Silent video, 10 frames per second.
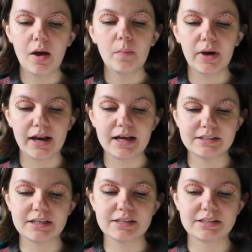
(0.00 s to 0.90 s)
but I
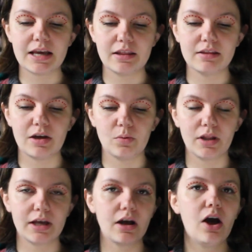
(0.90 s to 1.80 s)
did say that they were
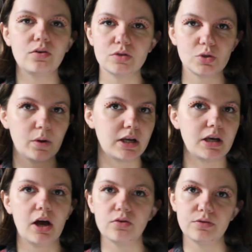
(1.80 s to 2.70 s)
like 120,
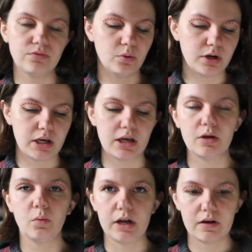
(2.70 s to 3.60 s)
140,
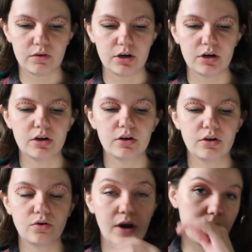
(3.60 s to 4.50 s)
whatever,
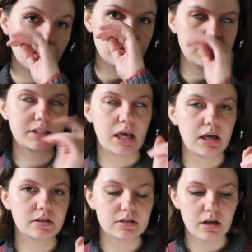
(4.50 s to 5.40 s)
gram
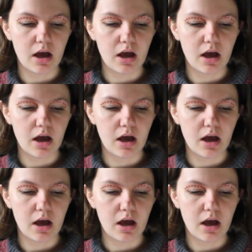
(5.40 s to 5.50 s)
skeins.